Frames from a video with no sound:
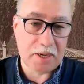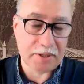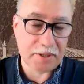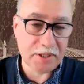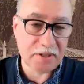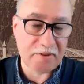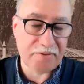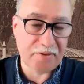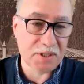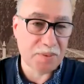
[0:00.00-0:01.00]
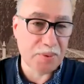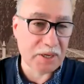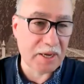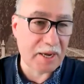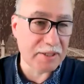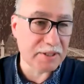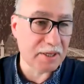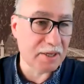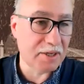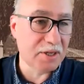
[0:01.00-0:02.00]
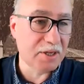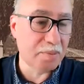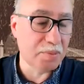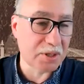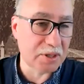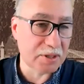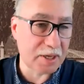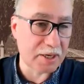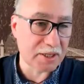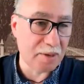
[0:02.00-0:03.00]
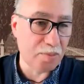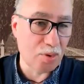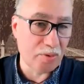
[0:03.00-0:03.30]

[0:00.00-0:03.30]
due to the interest of Ukrainian musicians